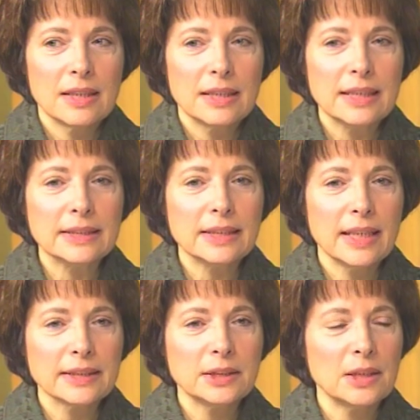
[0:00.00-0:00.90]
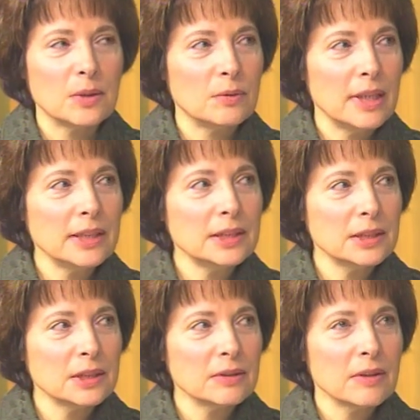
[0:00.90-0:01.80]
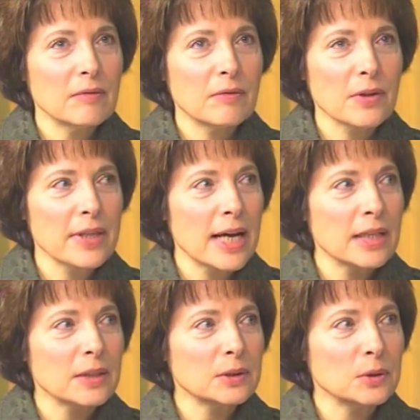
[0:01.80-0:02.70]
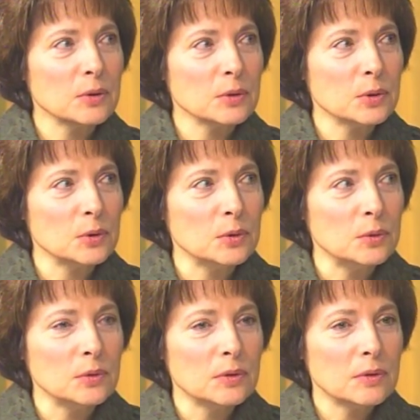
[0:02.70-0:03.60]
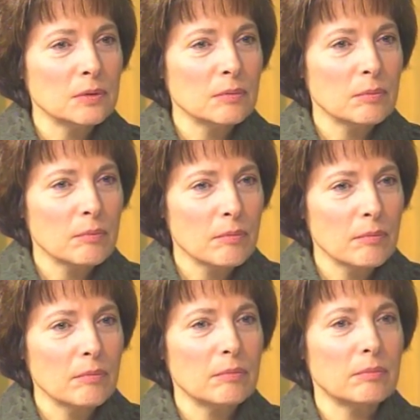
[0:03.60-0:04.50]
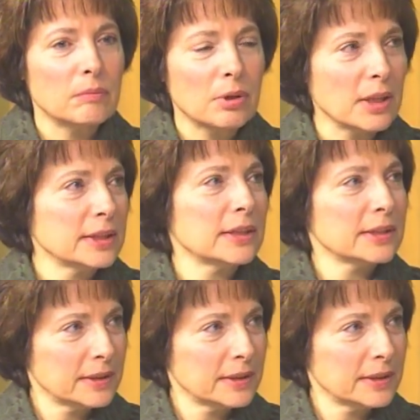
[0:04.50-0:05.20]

it takes generations for that to process.